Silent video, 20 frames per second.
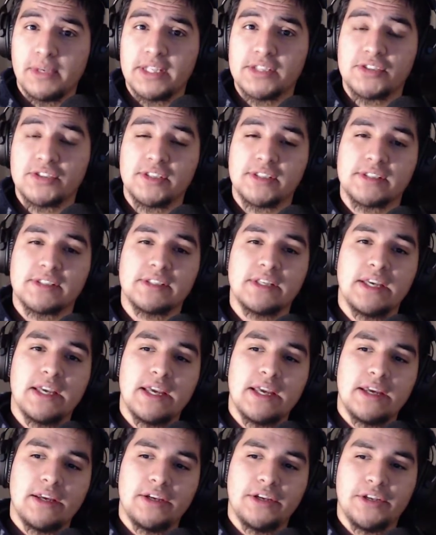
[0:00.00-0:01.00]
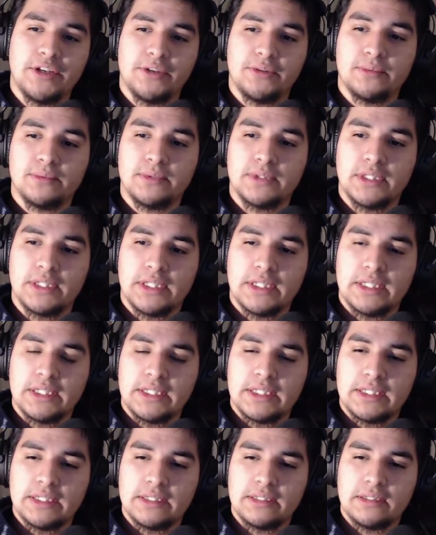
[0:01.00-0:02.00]
It's just, it
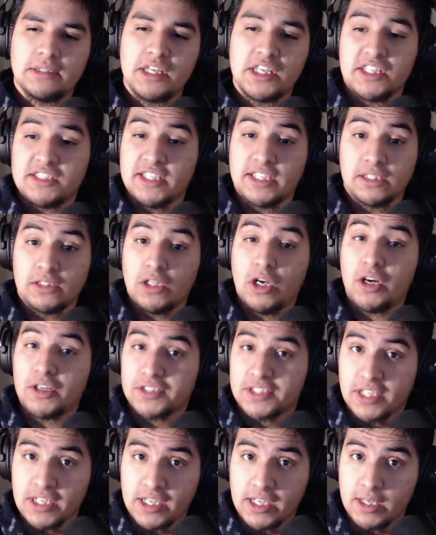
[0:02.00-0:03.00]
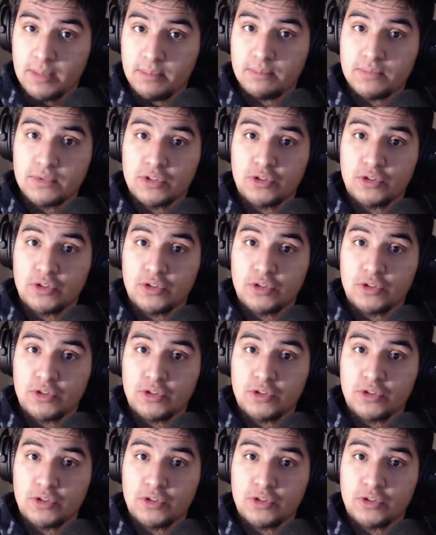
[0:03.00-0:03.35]
can take a long time